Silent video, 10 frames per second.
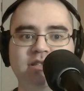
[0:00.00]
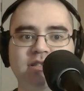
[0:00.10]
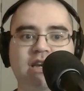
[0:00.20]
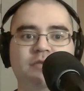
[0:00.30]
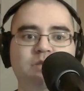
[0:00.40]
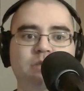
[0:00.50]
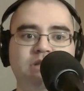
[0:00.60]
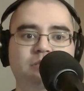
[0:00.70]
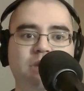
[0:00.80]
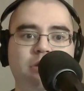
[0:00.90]
kind of
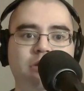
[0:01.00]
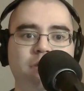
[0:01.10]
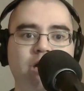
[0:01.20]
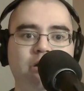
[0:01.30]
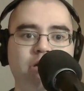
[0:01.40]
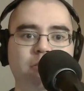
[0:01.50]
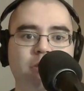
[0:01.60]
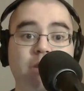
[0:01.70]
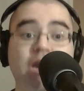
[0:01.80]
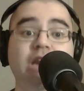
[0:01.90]
expensive. Maybe I'll look it up
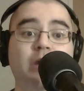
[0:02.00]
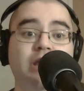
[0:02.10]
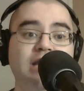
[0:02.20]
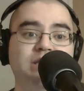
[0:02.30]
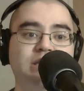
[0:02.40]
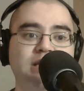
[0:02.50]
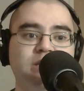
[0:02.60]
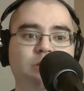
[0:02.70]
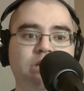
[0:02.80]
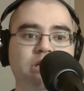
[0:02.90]
here. But anyway, that's
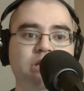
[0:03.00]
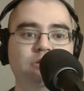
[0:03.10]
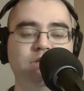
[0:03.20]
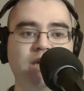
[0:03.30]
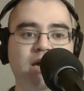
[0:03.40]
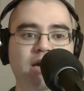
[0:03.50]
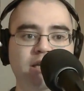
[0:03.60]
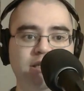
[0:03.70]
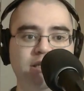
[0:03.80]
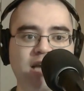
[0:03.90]
the one he used.
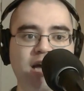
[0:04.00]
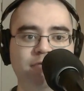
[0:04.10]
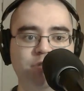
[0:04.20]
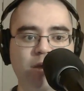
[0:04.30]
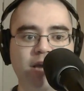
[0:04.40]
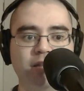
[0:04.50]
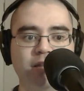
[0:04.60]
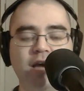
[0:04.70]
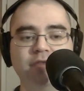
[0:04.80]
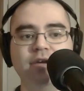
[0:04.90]
It does have Dirac
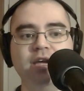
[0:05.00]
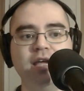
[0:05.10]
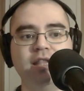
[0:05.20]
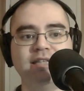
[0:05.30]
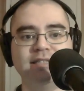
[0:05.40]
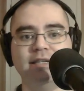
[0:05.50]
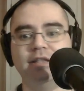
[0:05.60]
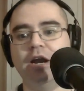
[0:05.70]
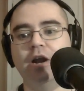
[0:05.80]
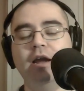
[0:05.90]
Live that's in
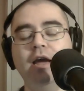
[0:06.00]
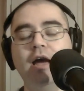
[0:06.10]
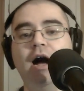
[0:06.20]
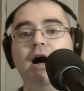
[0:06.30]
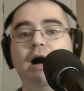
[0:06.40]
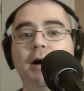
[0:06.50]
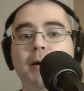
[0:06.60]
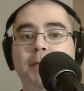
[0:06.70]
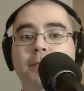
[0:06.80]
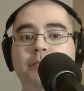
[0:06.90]
there.
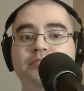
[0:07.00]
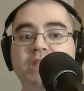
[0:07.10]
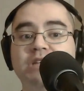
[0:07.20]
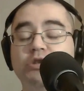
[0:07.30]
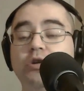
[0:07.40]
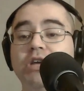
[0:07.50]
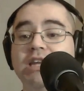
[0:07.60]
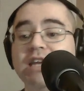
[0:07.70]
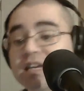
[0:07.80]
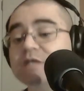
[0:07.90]
So in
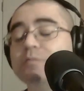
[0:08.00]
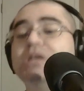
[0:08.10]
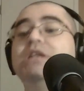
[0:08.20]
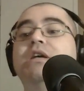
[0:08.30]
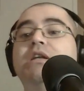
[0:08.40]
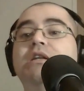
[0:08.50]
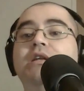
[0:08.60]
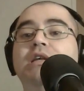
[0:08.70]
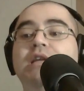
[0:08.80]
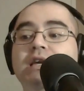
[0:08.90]
his opinion,
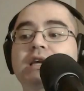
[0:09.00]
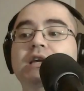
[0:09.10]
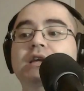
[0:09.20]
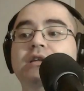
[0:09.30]
he